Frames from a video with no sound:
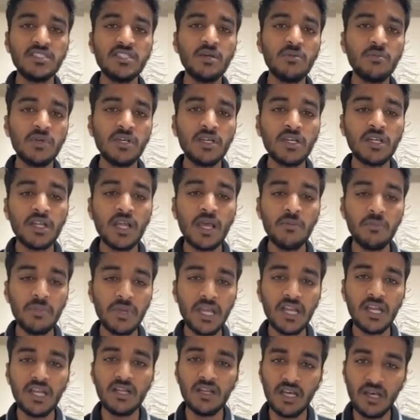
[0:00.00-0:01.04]
December, I
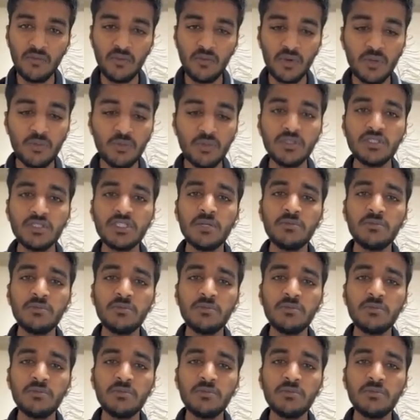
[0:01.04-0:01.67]
paid one more